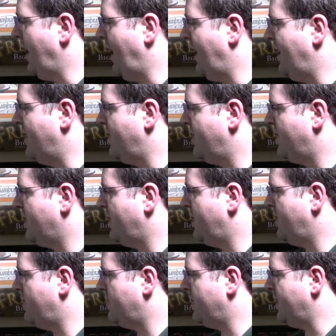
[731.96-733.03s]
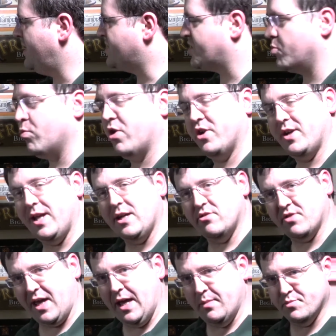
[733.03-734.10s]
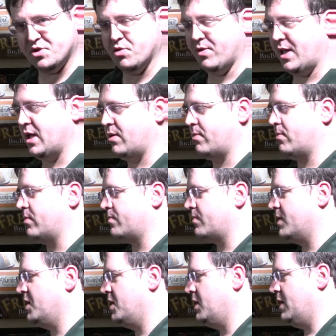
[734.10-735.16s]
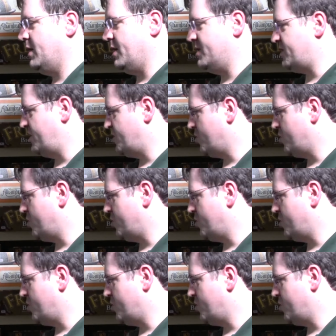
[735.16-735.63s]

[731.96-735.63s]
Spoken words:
it's a rondel game. So again, as I